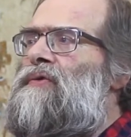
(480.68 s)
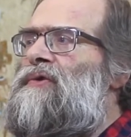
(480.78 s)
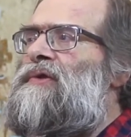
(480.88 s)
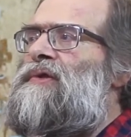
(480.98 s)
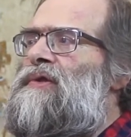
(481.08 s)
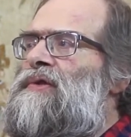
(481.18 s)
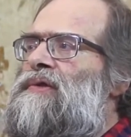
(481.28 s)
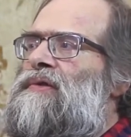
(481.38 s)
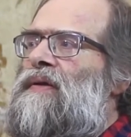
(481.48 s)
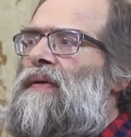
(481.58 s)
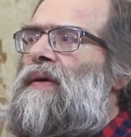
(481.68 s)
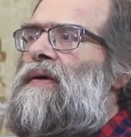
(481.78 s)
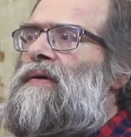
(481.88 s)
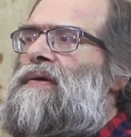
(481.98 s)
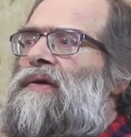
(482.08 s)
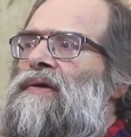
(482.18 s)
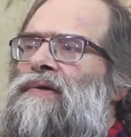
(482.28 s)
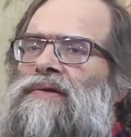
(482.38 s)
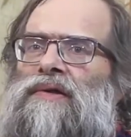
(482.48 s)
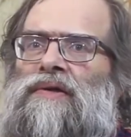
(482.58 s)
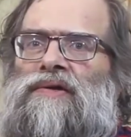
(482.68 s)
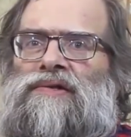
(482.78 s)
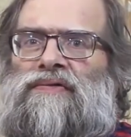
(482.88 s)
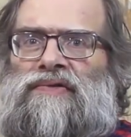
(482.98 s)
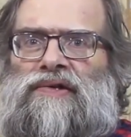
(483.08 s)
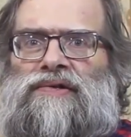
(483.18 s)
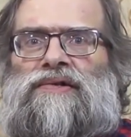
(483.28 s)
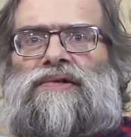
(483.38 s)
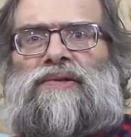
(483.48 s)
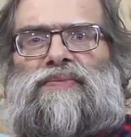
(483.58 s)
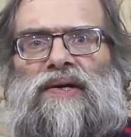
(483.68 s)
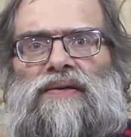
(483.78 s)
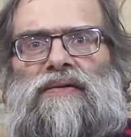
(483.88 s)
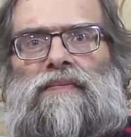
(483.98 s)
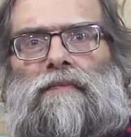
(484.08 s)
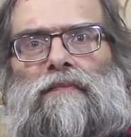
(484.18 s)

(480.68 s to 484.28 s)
whose decision these reservations depend.